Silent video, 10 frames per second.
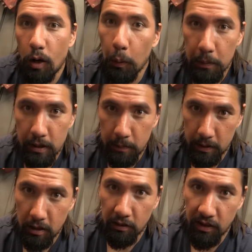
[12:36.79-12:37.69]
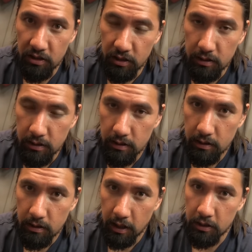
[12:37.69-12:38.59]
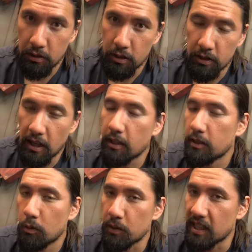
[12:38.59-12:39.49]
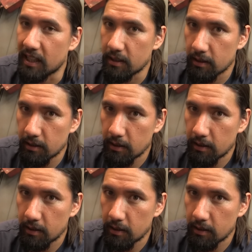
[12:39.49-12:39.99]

opened up a Dark Vengeance. I showed you exactly what was in it,